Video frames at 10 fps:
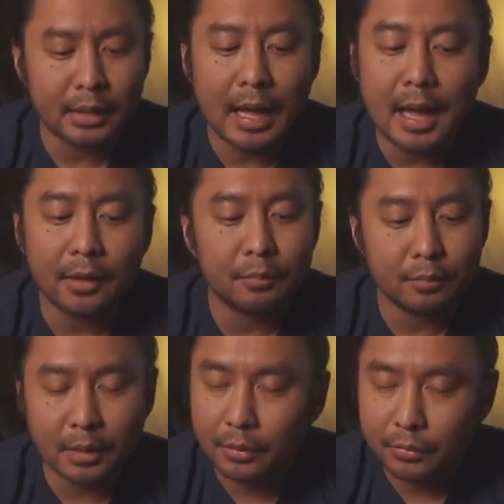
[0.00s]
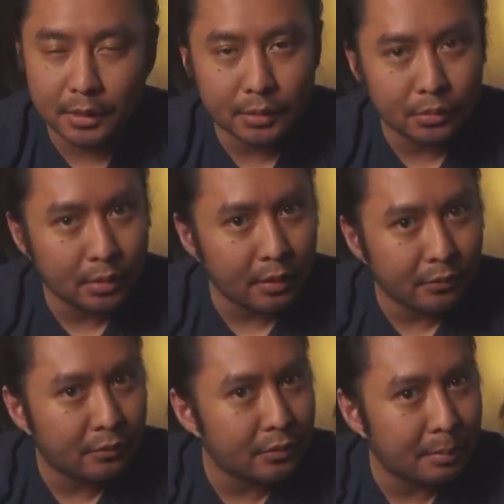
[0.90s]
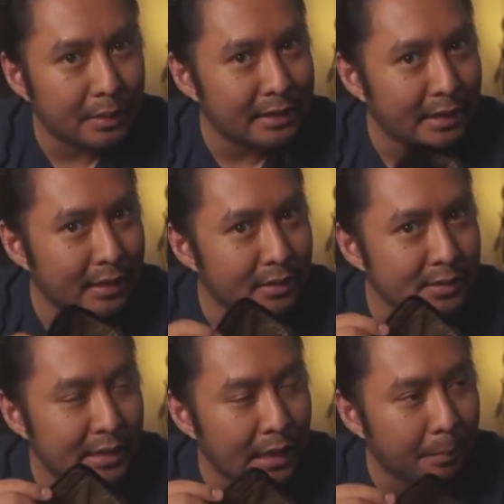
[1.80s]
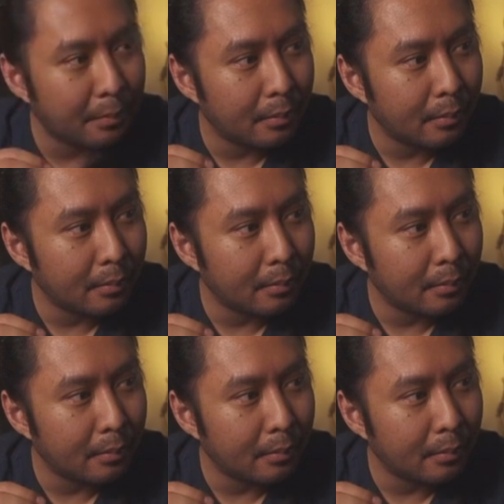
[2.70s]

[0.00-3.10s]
And I really do love the magnetic snap.